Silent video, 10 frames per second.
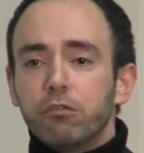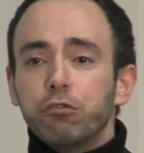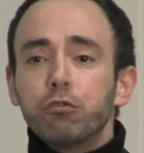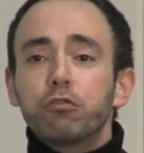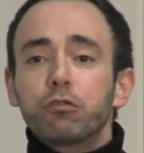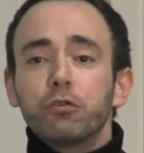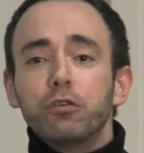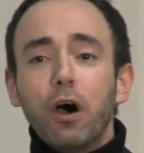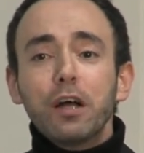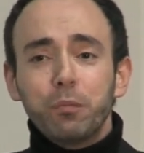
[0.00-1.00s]
Jews could
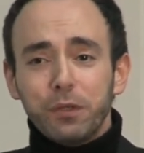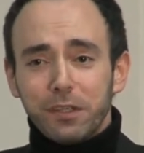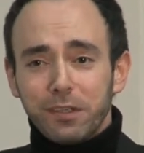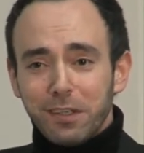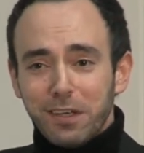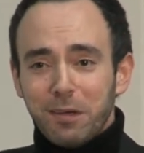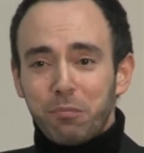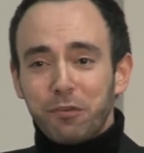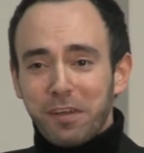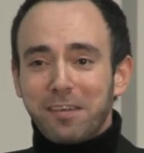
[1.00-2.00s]
not be
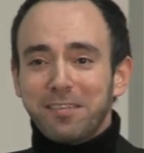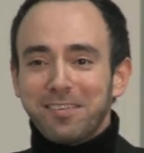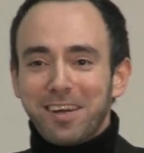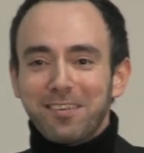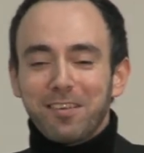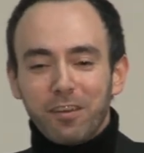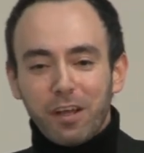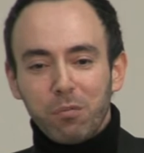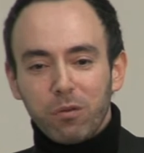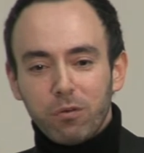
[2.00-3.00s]
protected under the
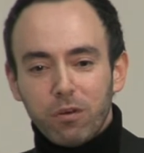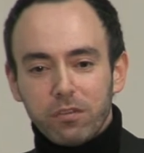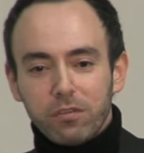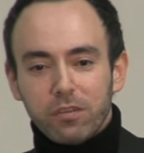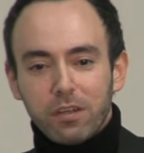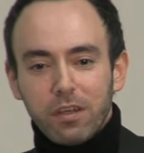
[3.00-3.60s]
libel laws